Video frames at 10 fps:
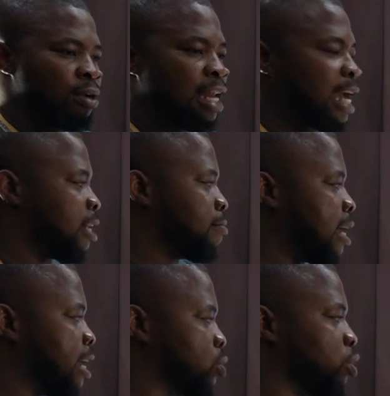line by
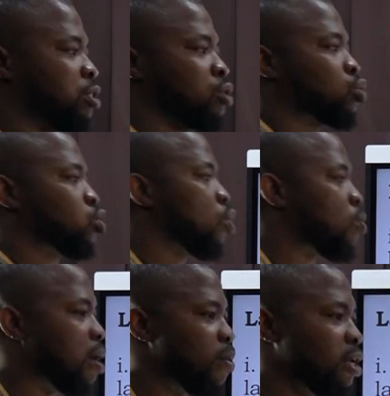line. So it is
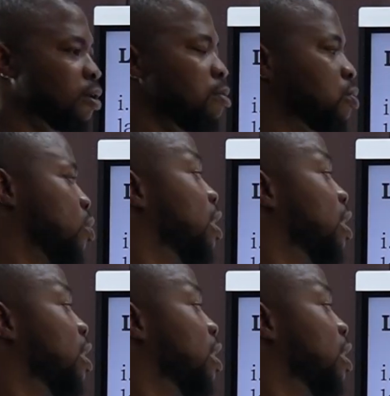slower when it comes to